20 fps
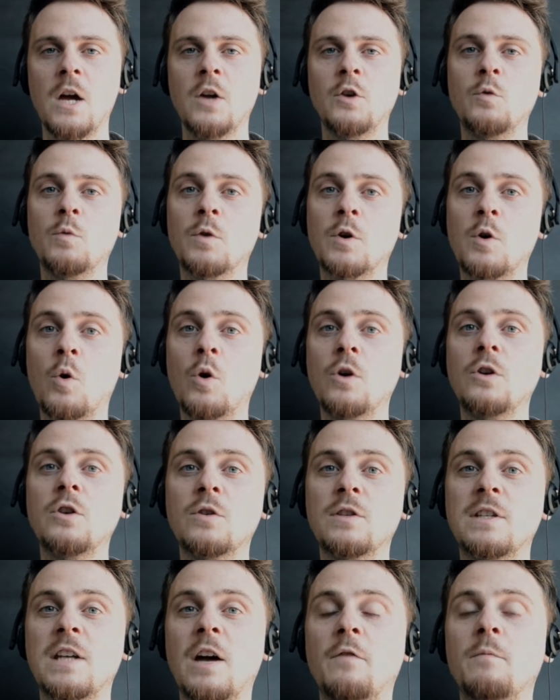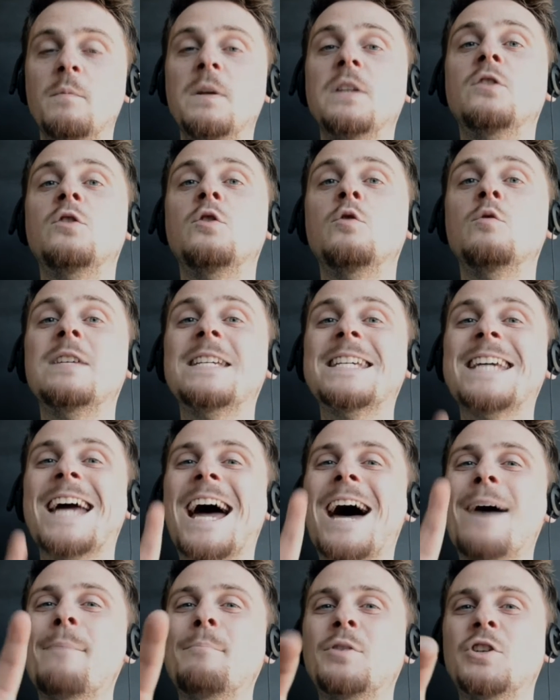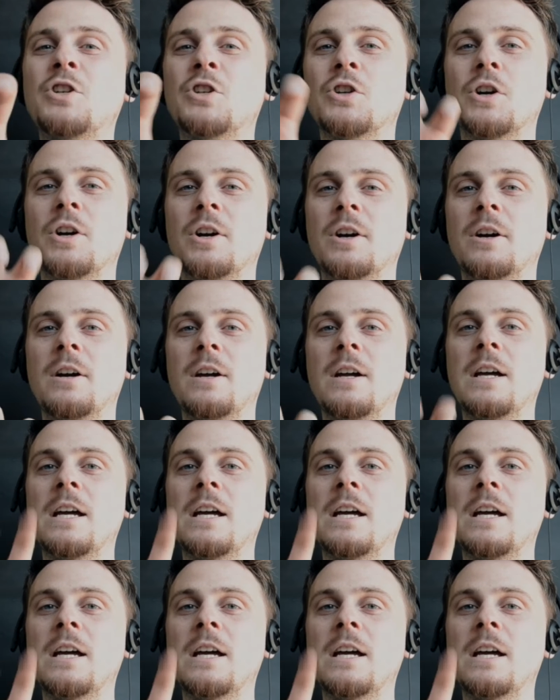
To record yourself means to capture